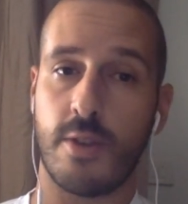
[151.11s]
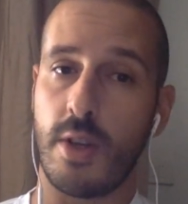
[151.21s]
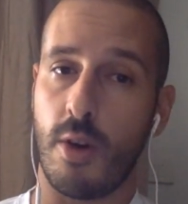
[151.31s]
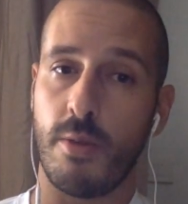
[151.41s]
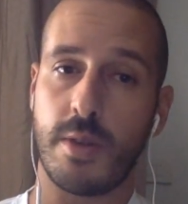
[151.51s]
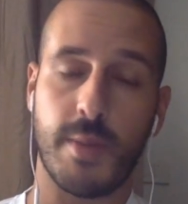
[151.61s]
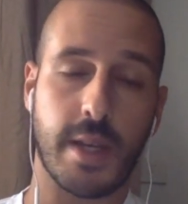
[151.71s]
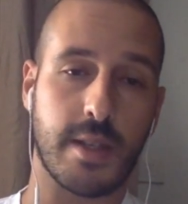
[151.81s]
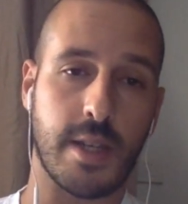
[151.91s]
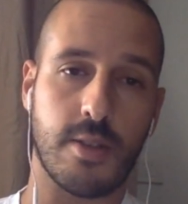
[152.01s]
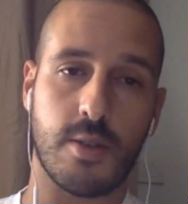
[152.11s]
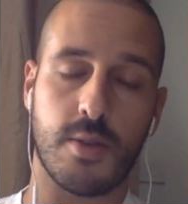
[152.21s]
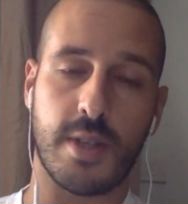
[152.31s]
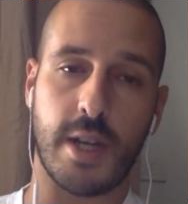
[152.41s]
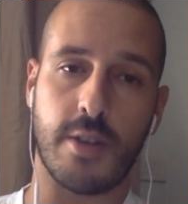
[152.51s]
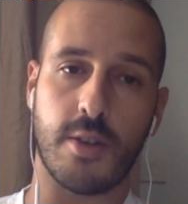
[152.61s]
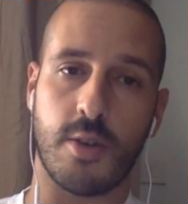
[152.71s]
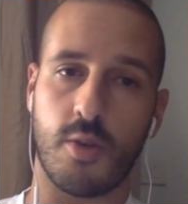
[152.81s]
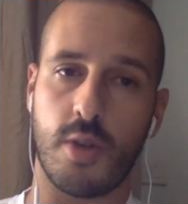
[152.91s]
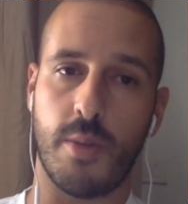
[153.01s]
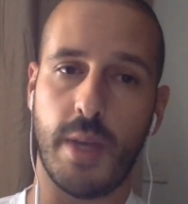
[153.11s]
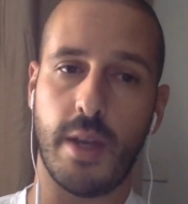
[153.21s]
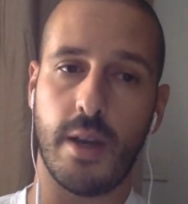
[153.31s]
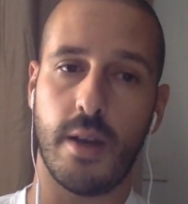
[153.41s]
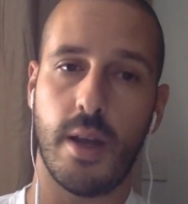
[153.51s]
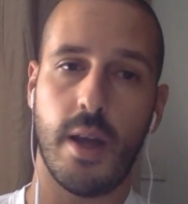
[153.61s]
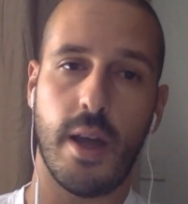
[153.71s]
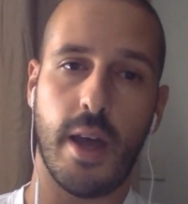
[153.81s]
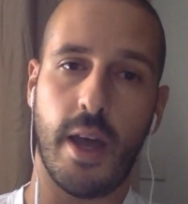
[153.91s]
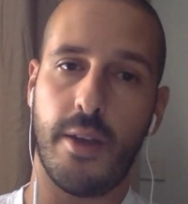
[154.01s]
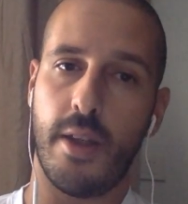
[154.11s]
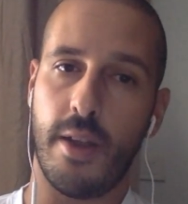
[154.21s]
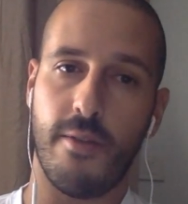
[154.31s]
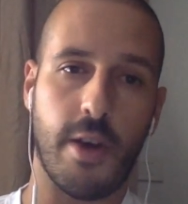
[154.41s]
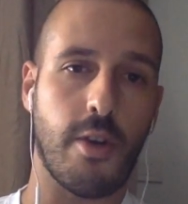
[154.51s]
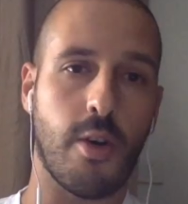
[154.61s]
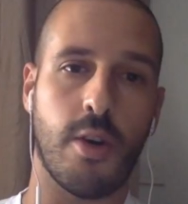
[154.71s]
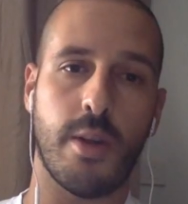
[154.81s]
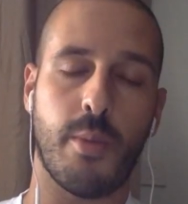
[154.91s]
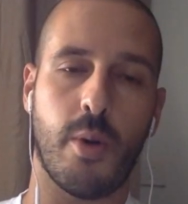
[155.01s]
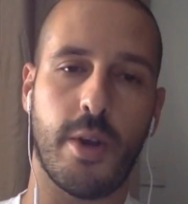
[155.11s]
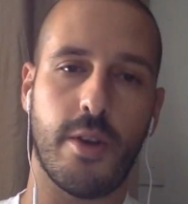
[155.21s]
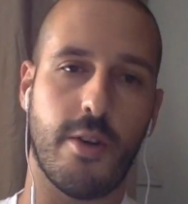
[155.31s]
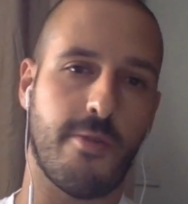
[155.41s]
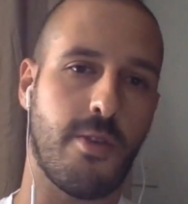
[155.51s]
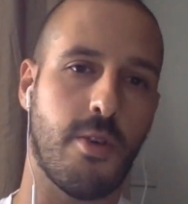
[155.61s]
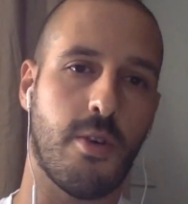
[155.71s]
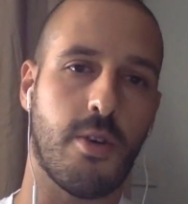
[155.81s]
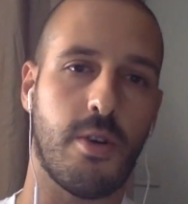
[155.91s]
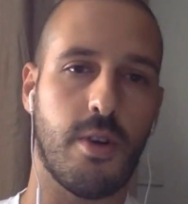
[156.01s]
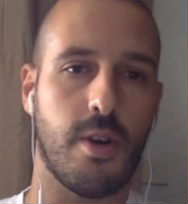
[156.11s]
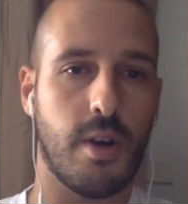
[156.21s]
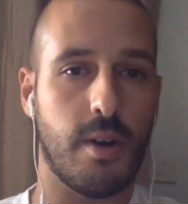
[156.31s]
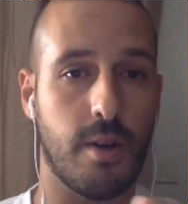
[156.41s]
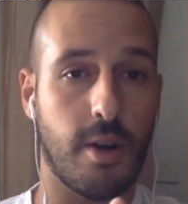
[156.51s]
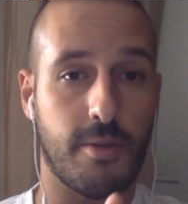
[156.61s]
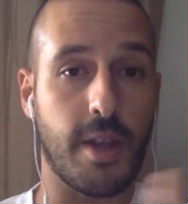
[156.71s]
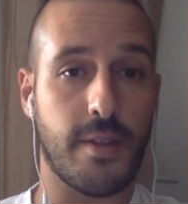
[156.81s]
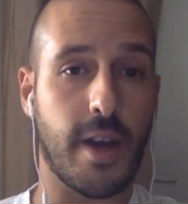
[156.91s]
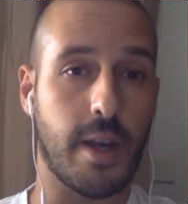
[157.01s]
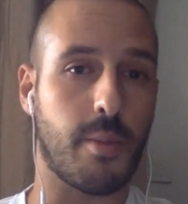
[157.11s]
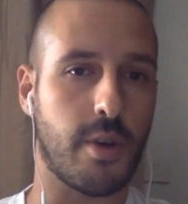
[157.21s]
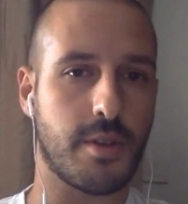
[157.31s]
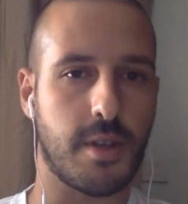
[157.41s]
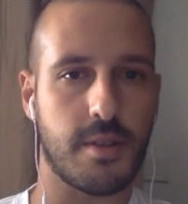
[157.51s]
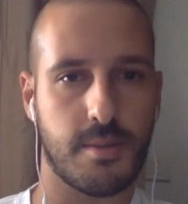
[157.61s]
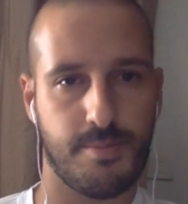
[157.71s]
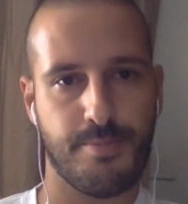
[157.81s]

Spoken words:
So it always makes sense to start your social media at a very early point of the entire process.